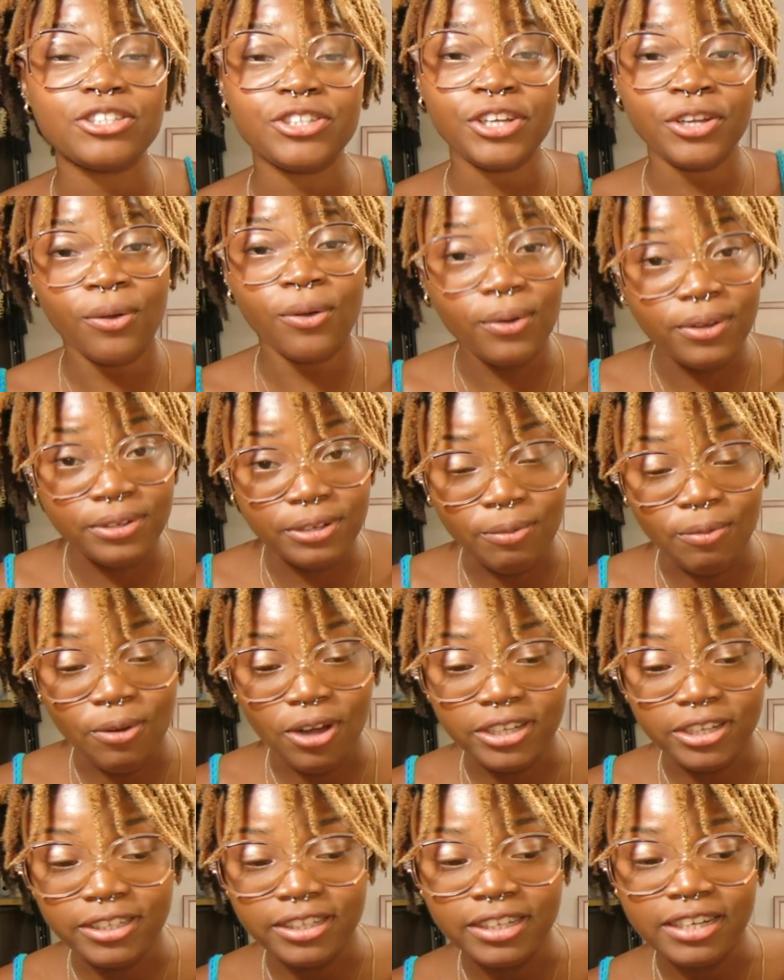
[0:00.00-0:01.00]
drink coconut
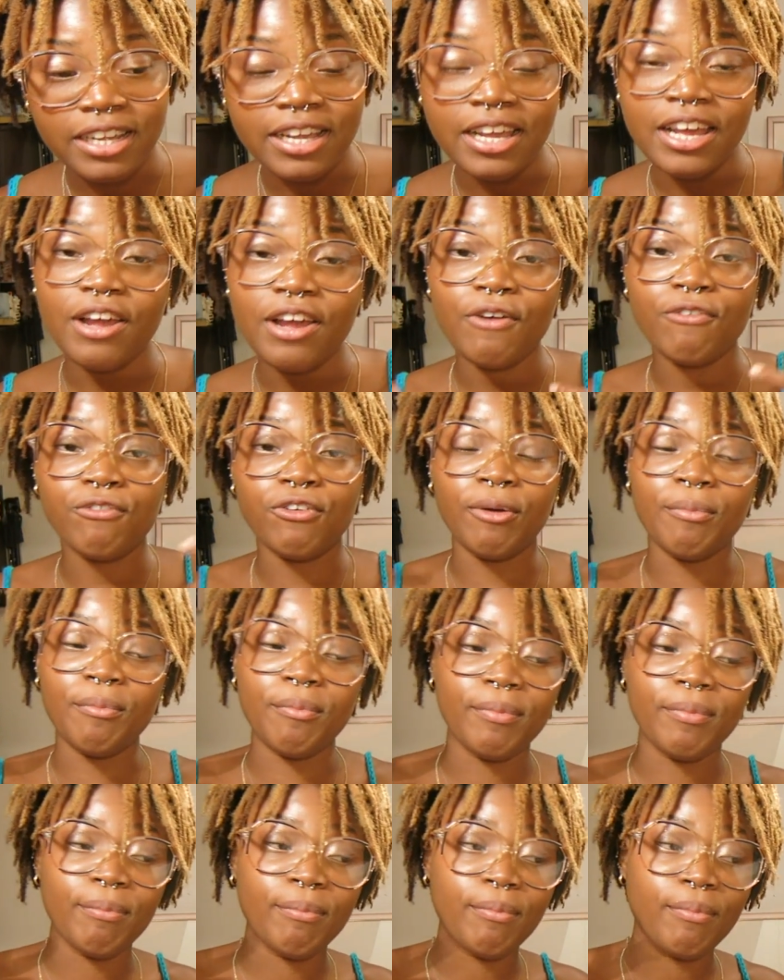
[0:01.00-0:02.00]
water from